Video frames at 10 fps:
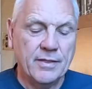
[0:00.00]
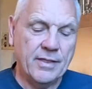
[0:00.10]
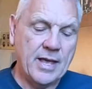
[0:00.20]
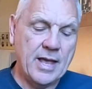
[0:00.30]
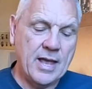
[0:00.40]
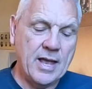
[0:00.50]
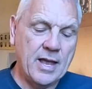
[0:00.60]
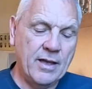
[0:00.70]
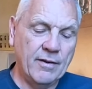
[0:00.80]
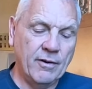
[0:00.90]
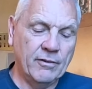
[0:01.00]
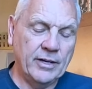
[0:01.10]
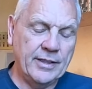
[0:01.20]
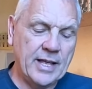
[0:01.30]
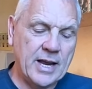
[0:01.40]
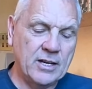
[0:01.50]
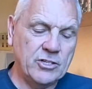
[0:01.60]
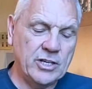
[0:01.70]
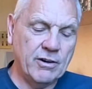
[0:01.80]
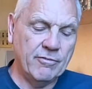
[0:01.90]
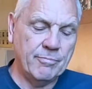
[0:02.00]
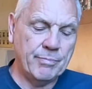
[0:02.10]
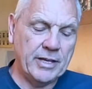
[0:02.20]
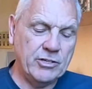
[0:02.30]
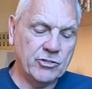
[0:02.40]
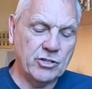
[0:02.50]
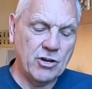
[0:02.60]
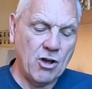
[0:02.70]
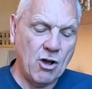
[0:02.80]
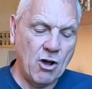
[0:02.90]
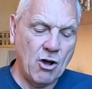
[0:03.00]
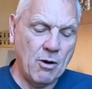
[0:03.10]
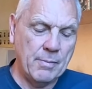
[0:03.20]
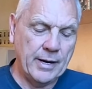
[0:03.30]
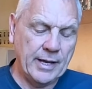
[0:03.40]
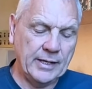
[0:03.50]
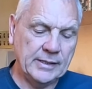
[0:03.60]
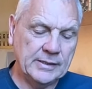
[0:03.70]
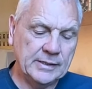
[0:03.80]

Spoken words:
They are in the energy of peace and harmony.